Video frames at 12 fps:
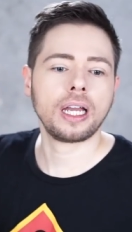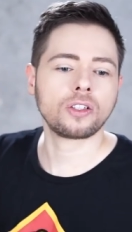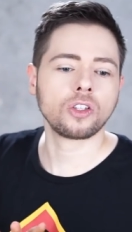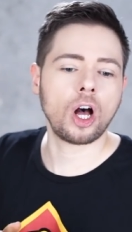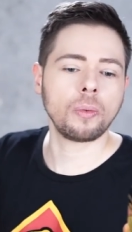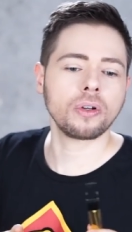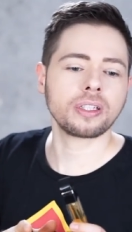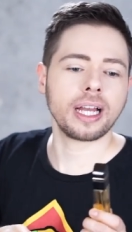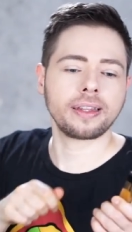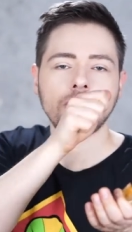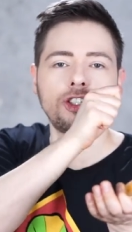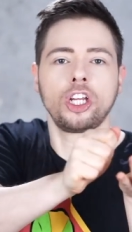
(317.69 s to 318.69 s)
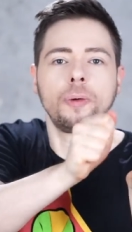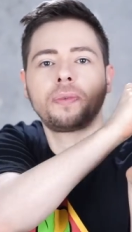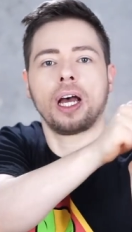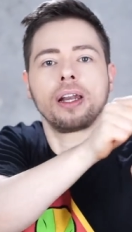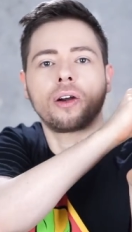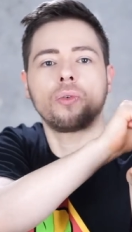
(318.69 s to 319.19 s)
It's almost like they
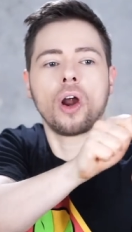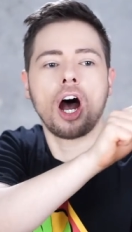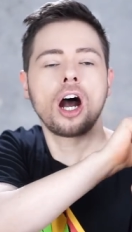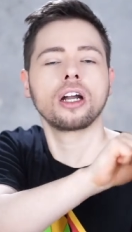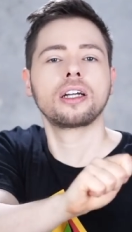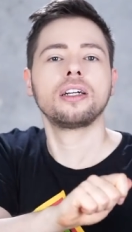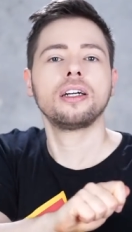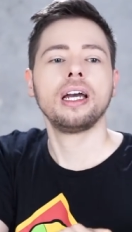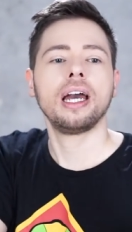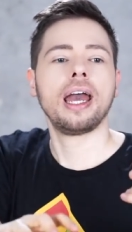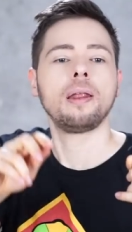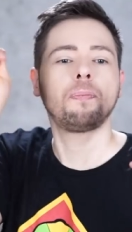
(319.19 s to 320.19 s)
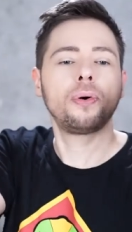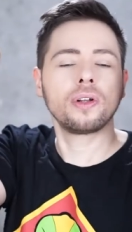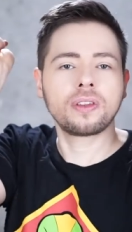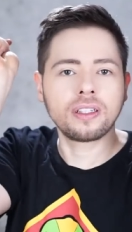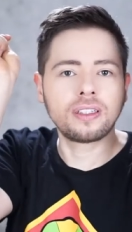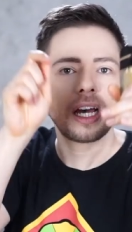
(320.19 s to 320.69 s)
chipped on a rock and
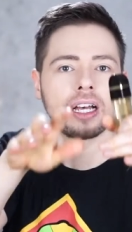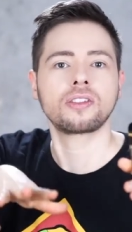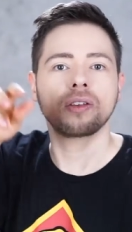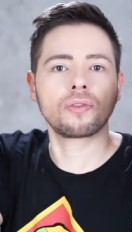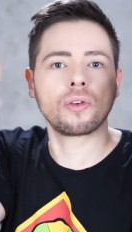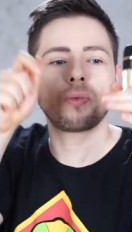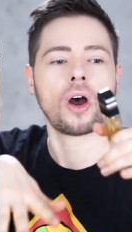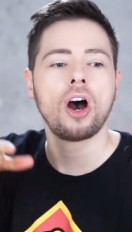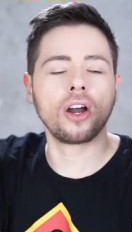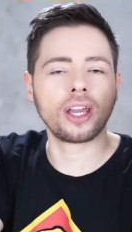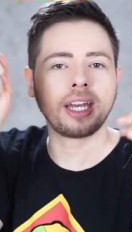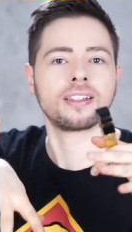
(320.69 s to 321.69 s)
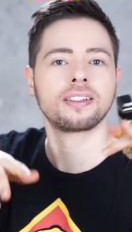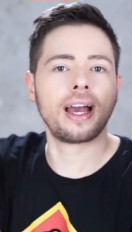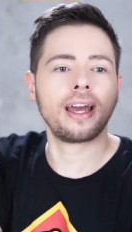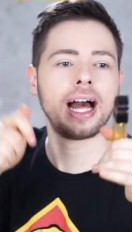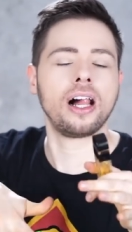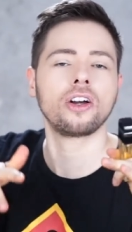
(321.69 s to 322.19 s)
put the dust of the rock
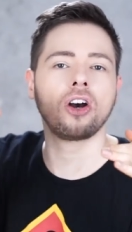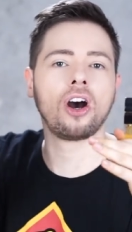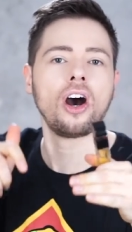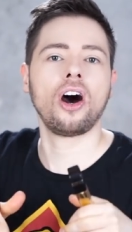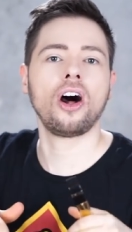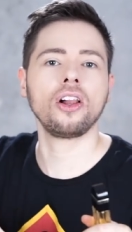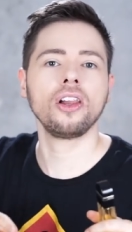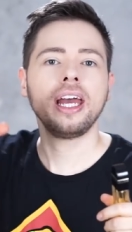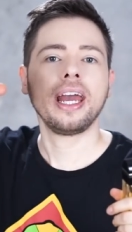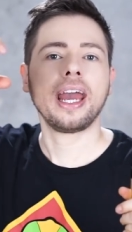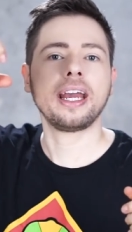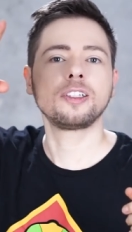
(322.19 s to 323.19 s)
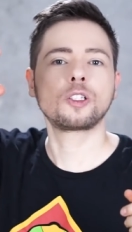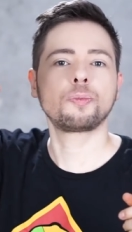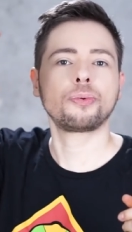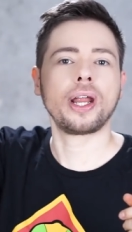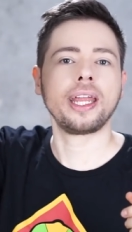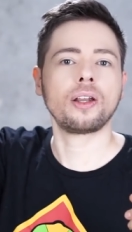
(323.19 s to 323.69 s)
inside alcohol and
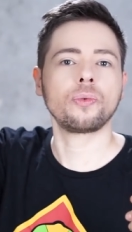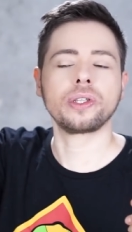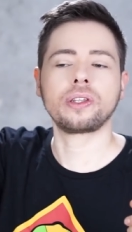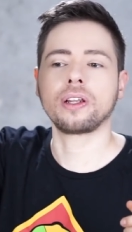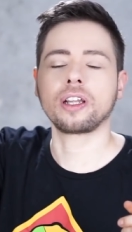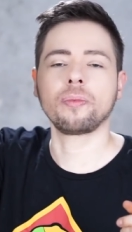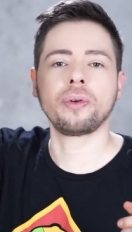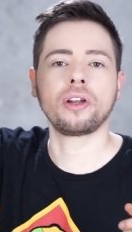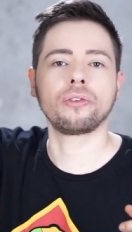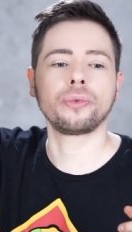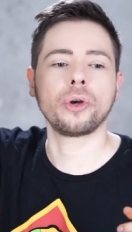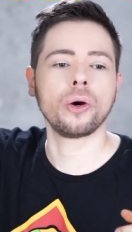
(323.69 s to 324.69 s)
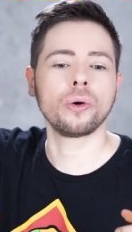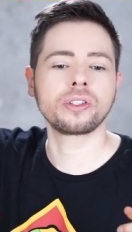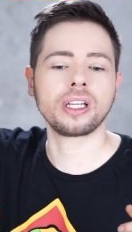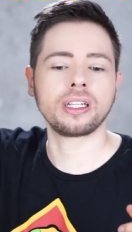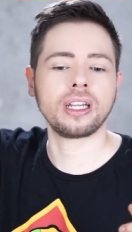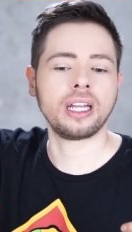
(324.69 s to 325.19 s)
sprayed it with a little bit of
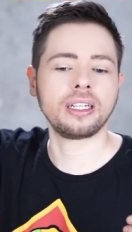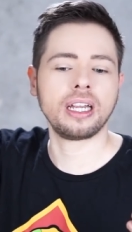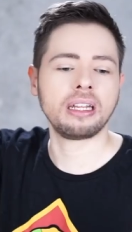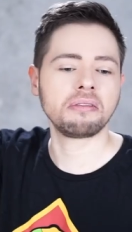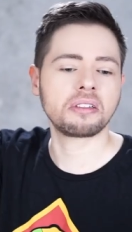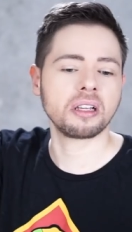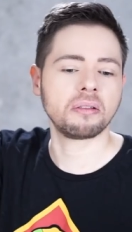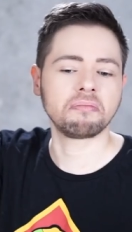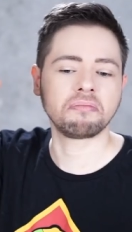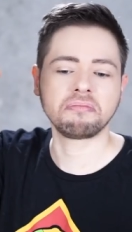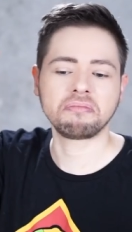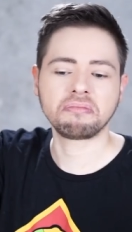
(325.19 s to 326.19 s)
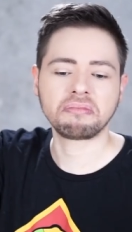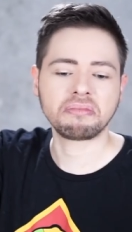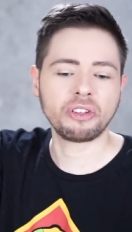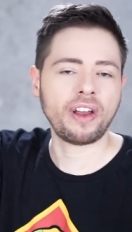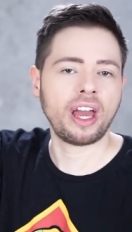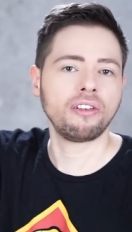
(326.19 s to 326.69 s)
rose and, and, and some
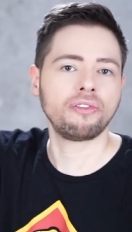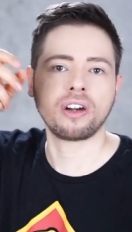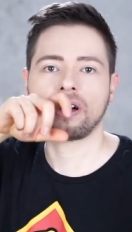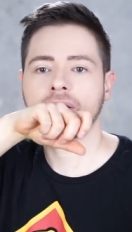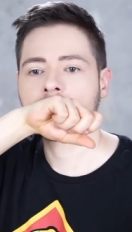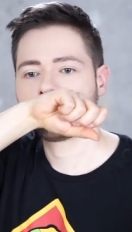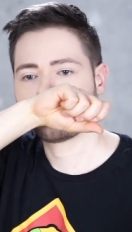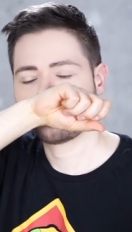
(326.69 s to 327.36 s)
vetiver.